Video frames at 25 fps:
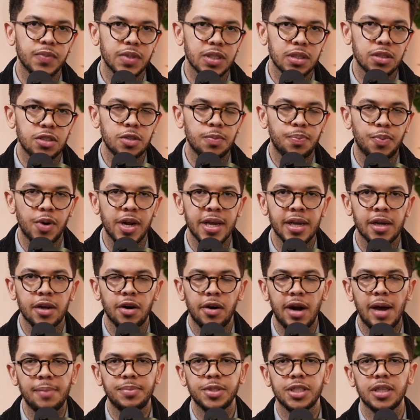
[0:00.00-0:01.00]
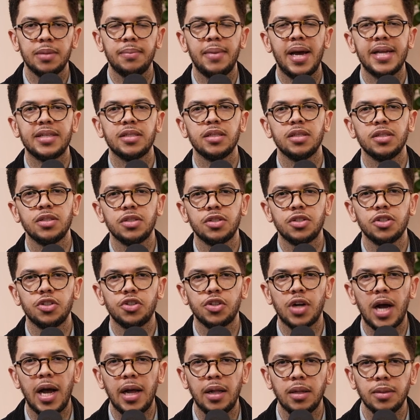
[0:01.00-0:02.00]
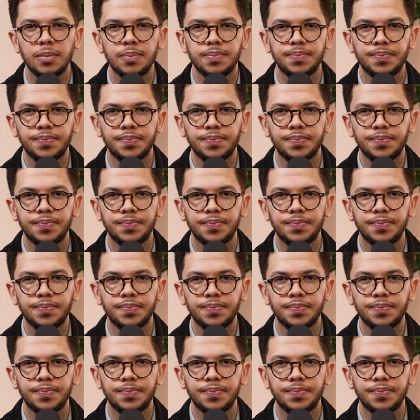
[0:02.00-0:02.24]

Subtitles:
to bring corruption matters to trial